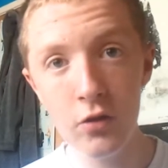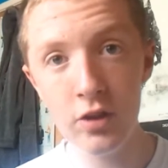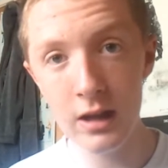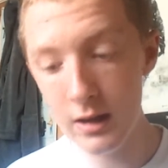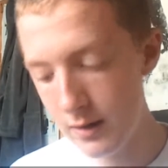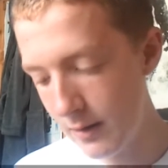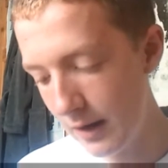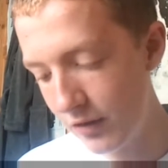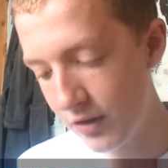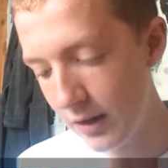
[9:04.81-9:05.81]
is
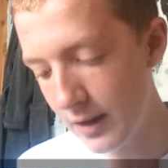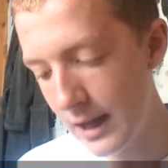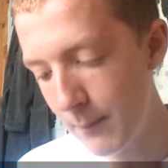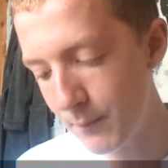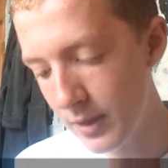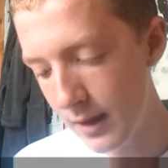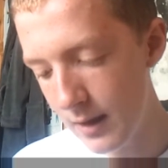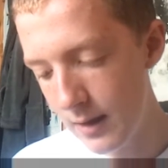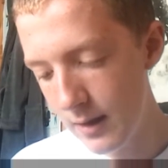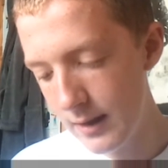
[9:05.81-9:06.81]
still the
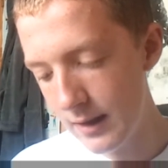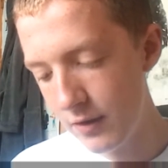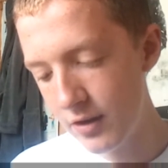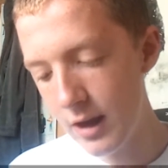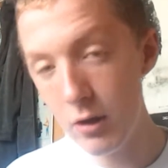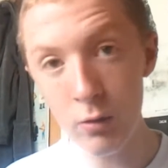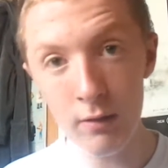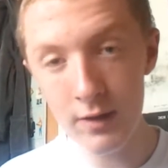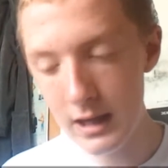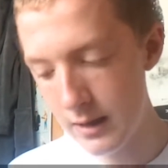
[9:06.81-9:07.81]

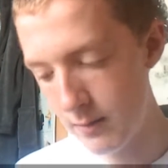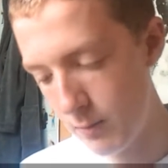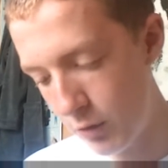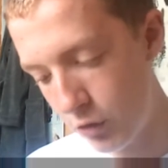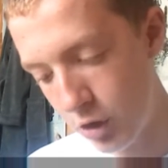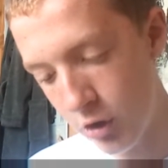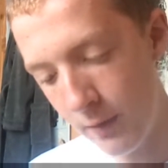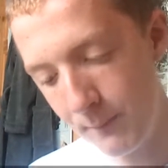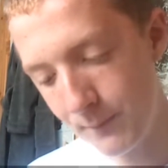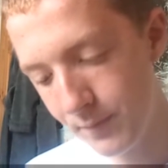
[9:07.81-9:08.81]
CEO of EA, which is
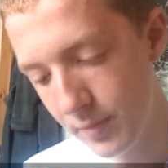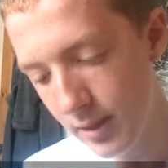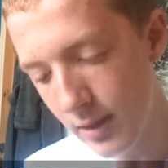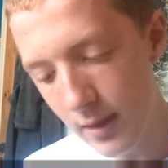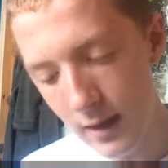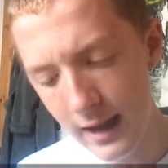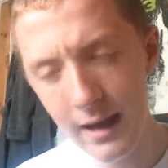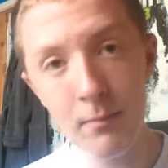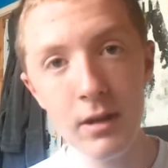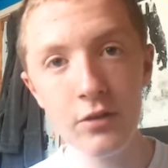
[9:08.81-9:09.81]
good.
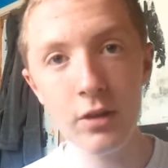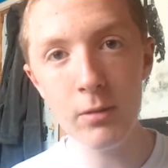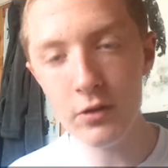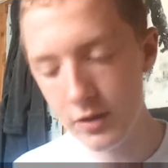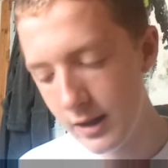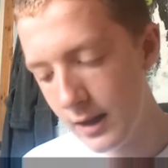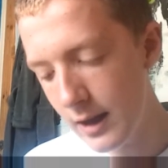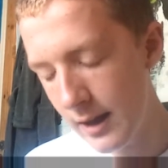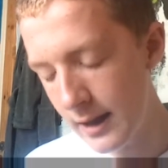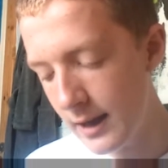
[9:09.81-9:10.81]
Next thing I want to say,
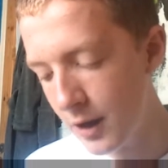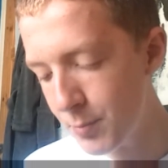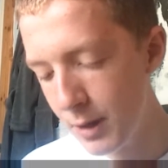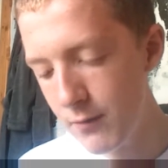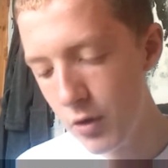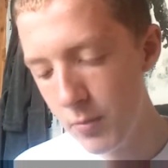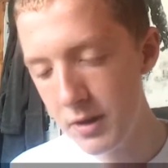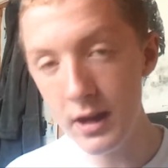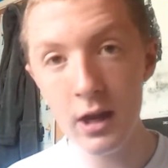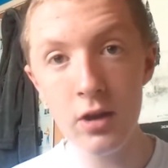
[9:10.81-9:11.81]
that it has been
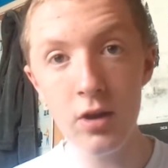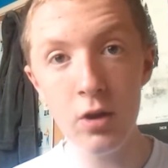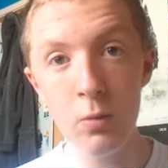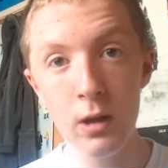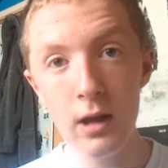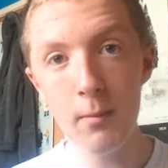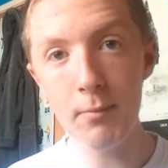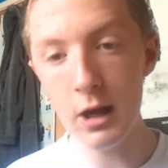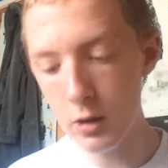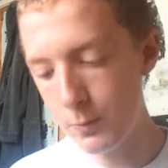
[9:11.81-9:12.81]
rumoured that a new
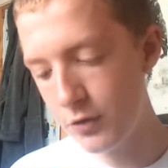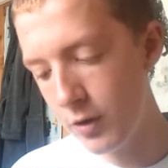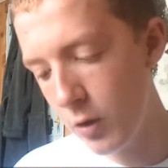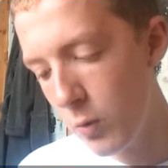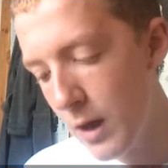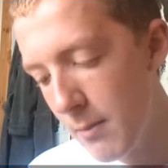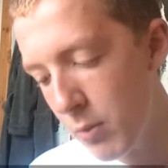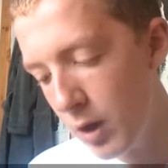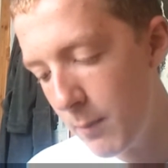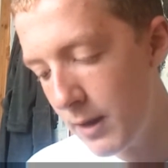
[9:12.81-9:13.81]
Black Ops 2
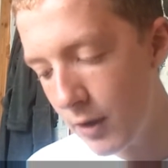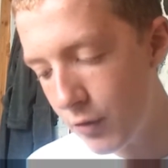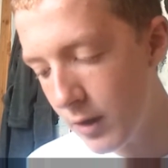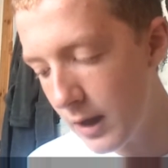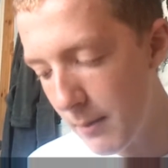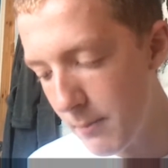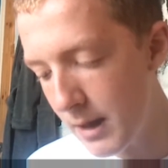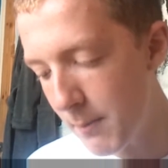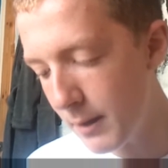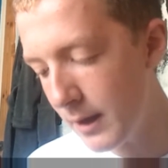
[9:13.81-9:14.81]
multiplayer trailer
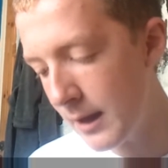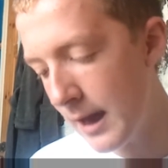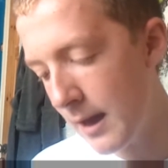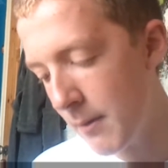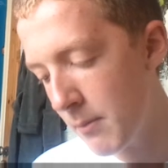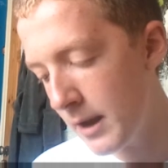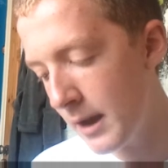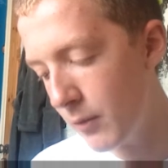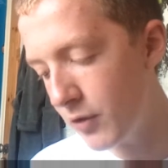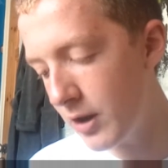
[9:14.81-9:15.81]
may be
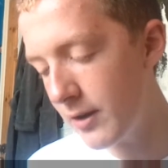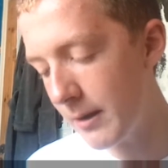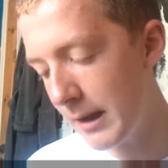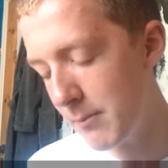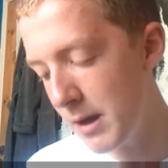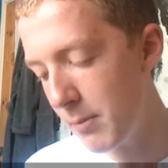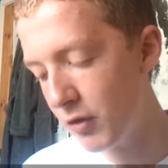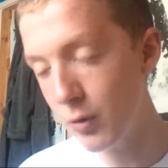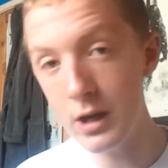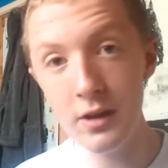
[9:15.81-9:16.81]
announced
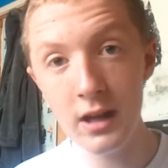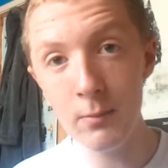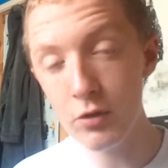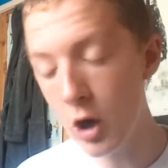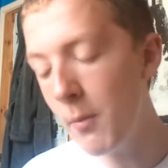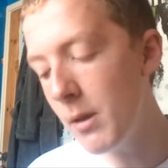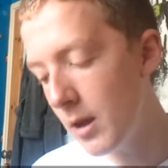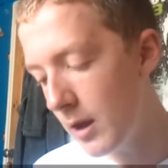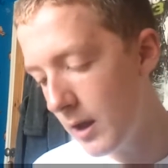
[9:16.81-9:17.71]
maybe shown at Gamescom.